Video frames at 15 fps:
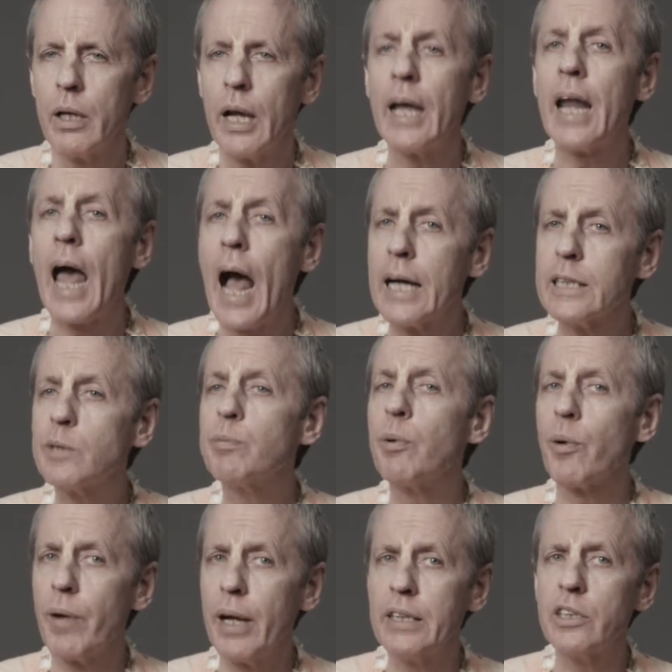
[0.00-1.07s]
An
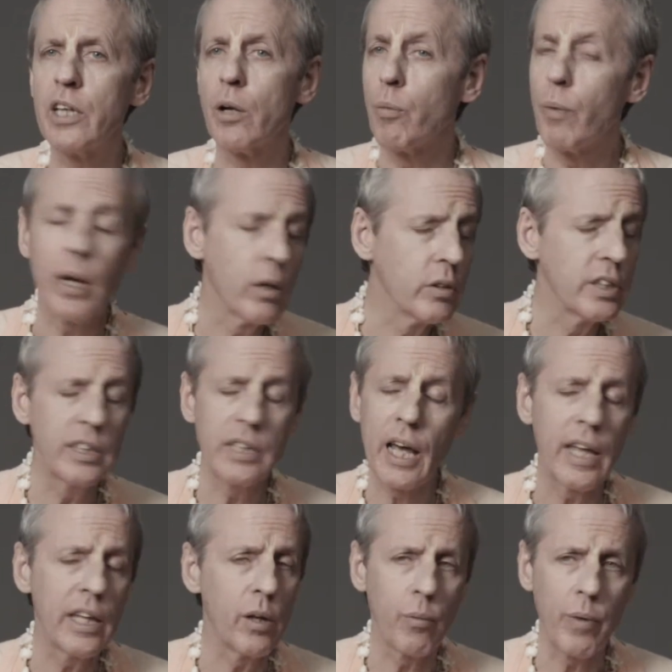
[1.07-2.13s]
aspiration. We don't
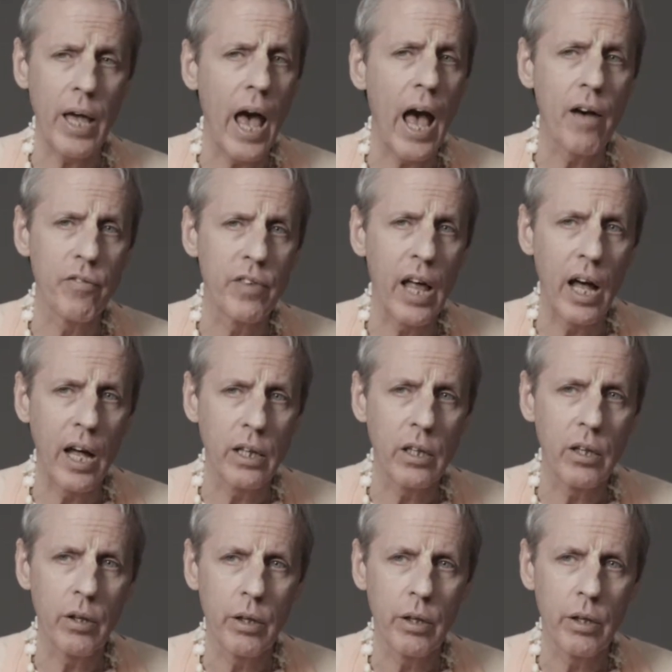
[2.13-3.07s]
say that we have that.